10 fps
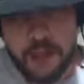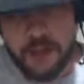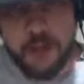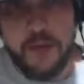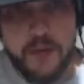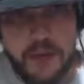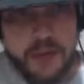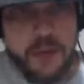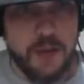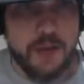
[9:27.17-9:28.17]
true.
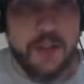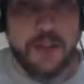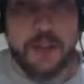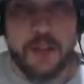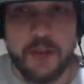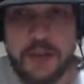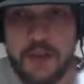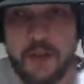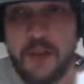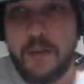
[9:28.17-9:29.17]

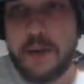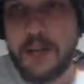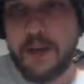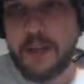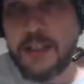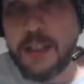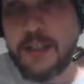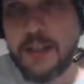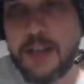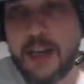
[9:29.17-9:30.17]
Her beating her
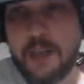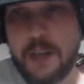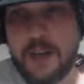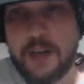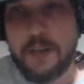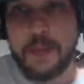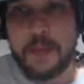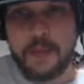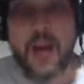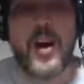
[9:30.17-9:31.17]
teacher, that'll be
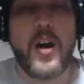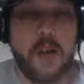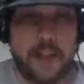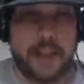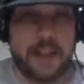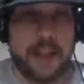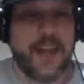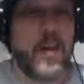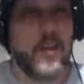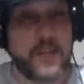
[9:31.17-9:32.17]
something. Oh, okay, yeah.
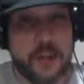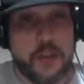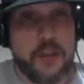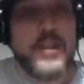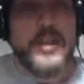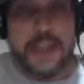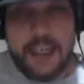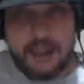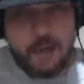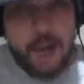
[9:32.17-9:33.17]
Oh,
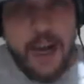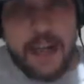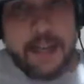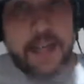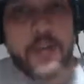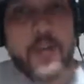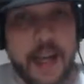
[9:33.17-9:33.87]
that's right. She trained.